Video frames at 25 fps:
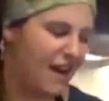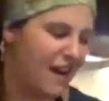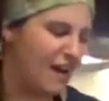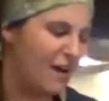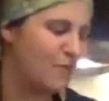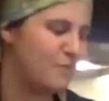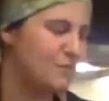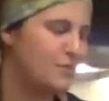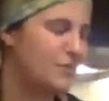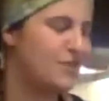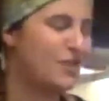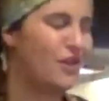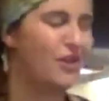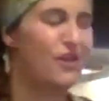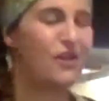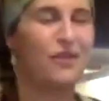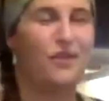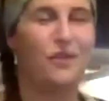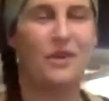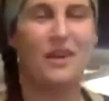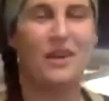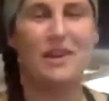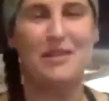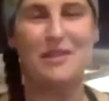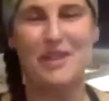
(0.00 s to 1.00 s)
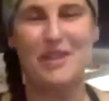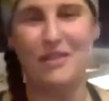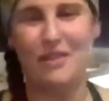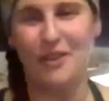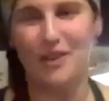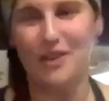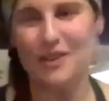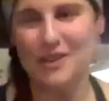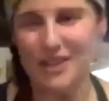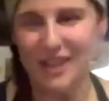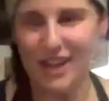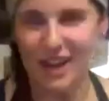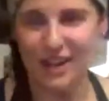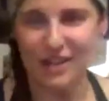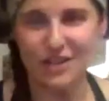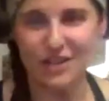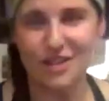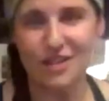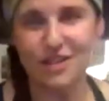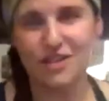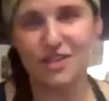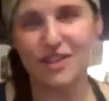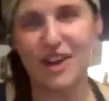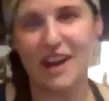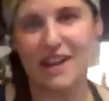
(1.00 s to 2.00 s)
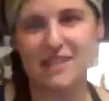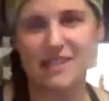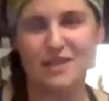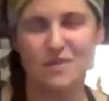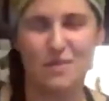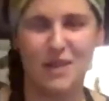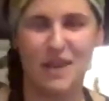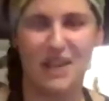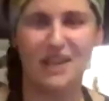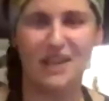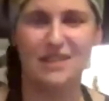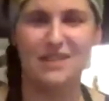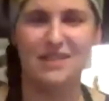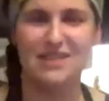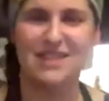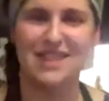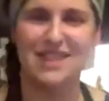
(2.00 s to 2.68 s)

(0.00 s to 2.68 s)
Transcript: So we're going to be focusing on 2 recipes.